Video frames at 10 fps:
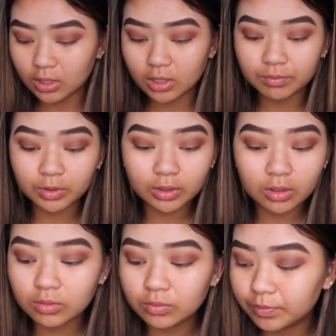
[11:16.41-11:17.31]
Now I'm going to
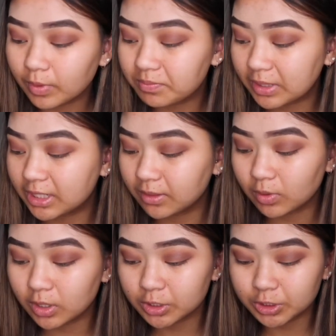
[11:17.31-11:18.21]
go in with my blending
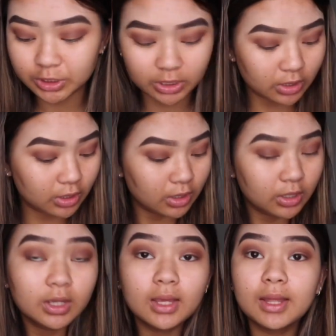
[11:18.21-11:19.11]
brush
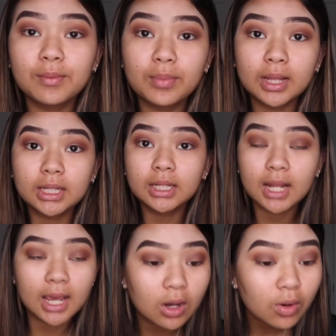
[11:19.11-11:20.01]
and blend it
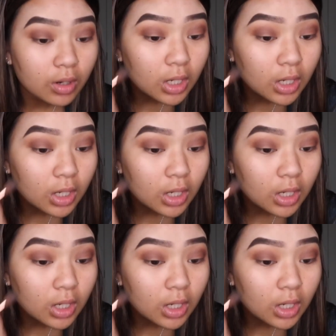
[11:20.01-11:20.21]
out.